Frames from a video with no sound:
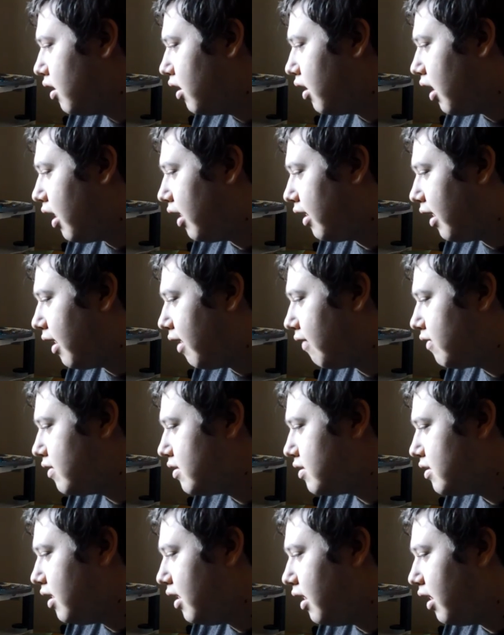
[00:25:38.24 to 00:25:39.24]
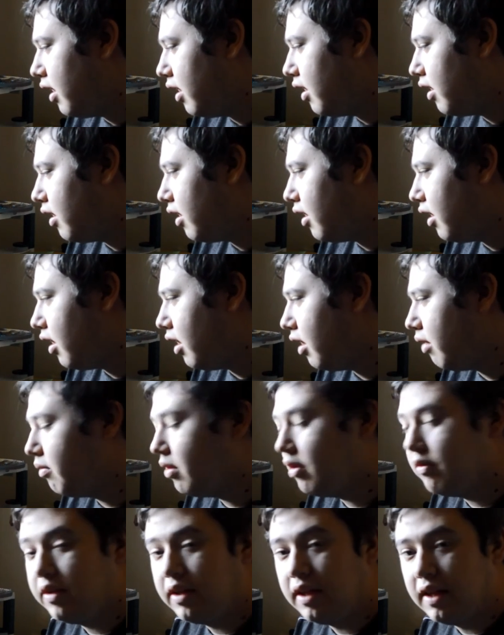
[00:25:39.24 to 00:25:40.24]
and I have to say I'm
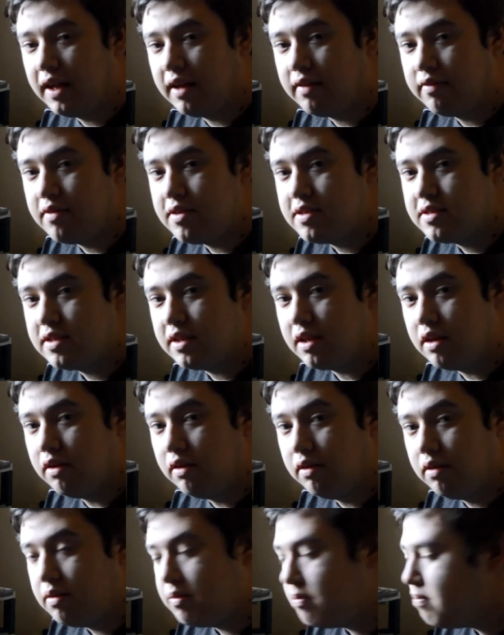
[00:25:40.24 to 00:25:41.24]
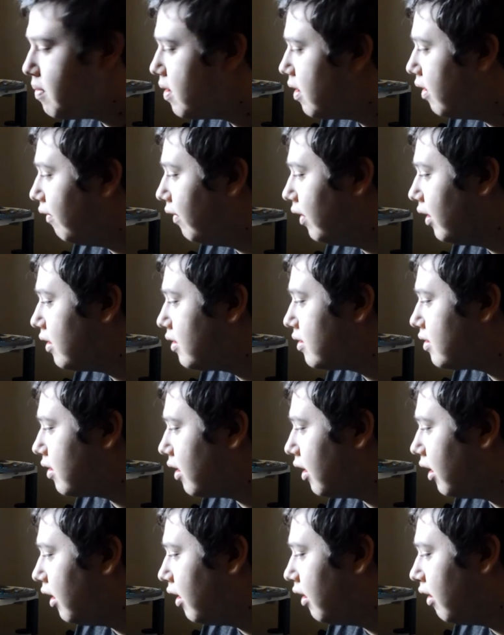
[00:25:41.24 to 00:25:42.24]
loving every single bit of it.
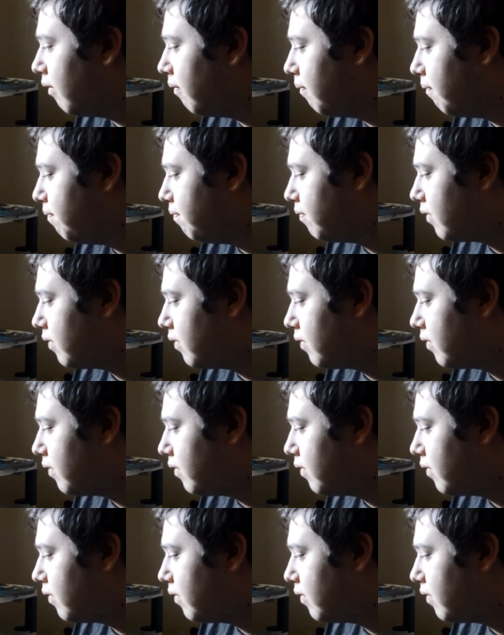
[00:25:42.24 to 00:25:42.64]
I'm